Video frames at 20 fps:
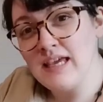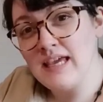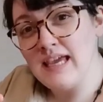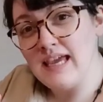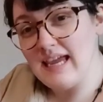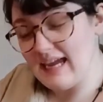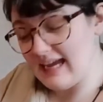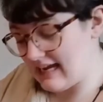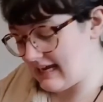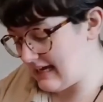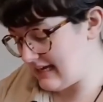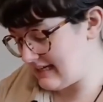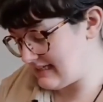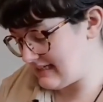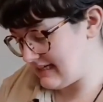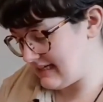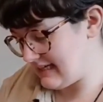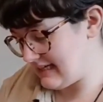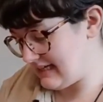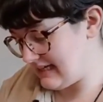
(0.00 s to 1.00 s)
and
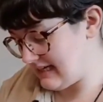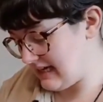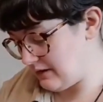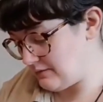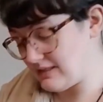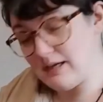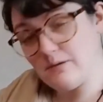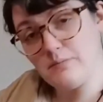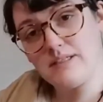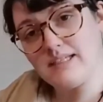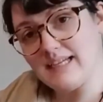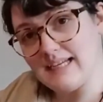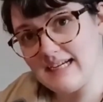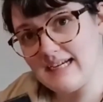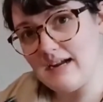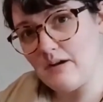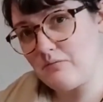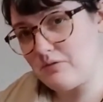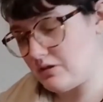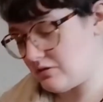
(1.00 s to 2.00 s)
I was able to get it out
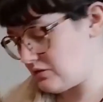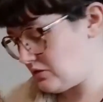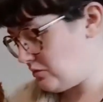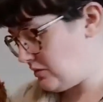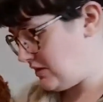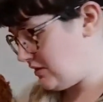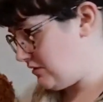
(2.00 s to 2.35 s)
with those tweezers.